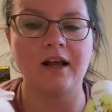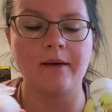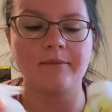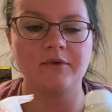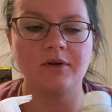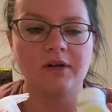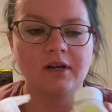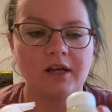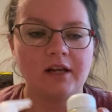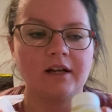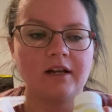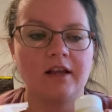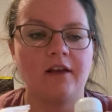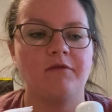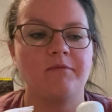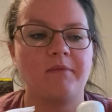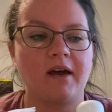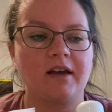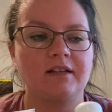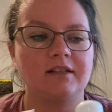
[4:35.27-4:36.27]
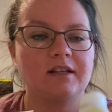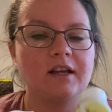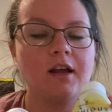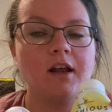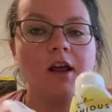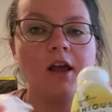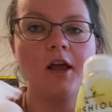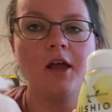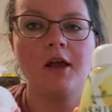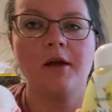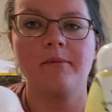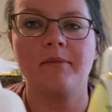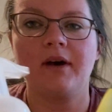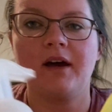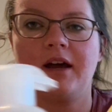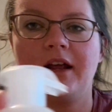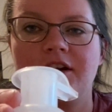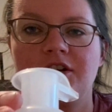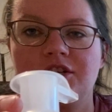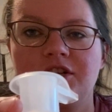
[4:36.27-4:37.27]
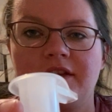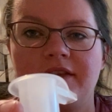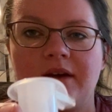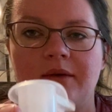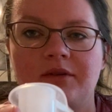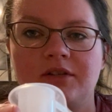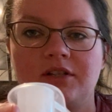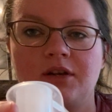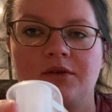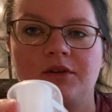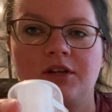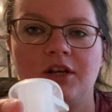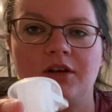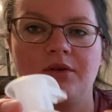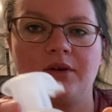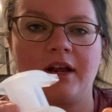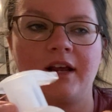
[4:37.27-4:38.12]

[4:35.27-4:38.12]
I'm doing it in a gift basket, but I just thought that was so cute.